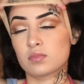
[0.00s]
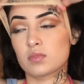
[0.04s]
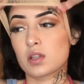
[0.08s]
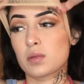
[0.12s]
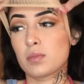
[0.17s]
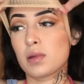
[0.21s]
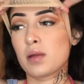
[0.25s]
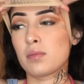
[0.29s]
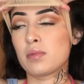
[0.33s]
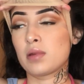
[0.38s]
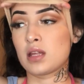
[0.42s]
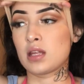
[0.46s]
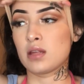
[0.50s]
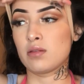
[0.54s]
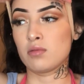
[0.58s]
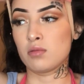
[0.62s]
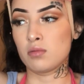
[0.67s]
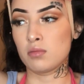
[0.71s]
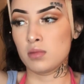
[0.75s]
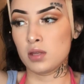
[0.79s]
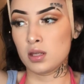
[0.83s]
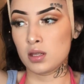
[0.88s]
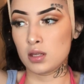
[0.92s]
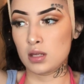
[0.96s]
The baby
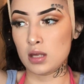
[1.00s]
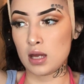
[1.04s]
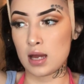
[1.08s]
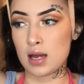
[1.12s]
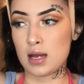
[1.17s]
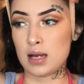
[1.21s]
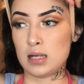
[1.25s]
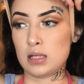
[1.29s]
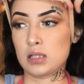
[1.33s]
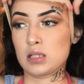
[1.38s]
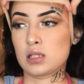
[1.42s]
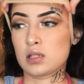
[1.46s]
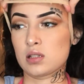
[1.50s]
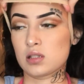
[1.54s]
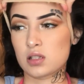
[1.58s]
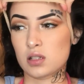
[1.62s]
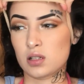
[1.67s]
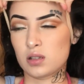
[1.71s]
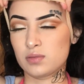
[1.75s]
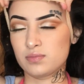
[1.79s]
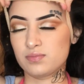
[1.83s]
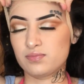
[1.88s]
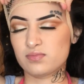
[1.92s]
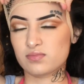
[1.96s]
giving me gas.
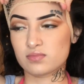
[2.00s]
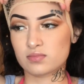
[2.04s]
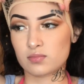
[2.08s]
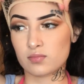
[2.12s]
So,